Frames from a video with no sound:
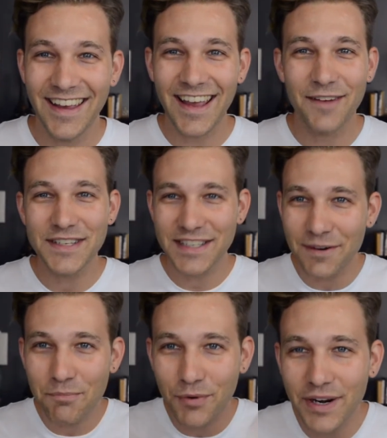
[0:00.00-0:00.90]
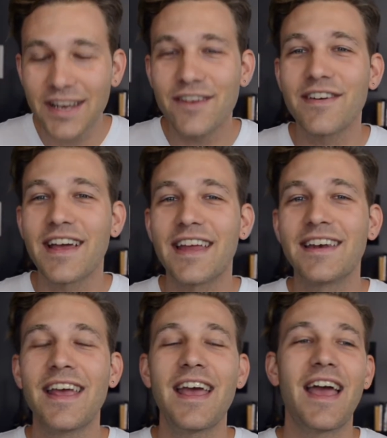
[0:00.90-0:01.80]
yeah, I'm just going to bring you
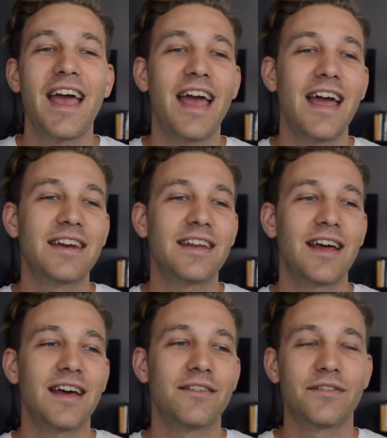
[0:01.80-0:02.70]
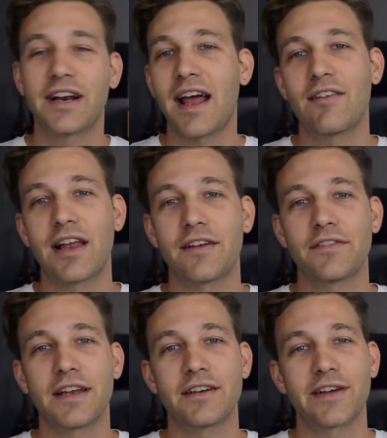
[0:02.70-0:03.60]
in and uh, we're gonna have a lot of
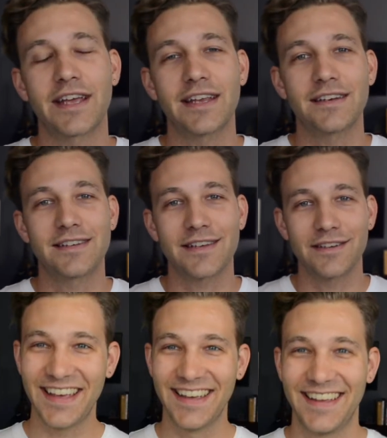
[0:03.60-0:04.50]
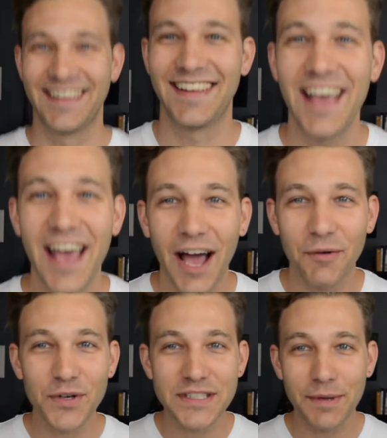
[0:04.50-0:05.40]
fun doing it. So
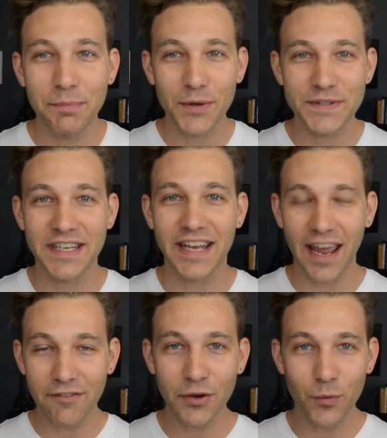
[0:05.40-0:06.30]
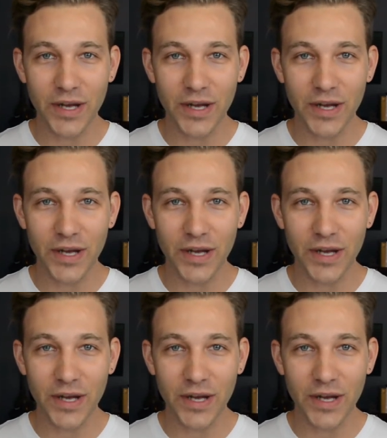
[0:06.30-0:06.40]
I'm going to be posting every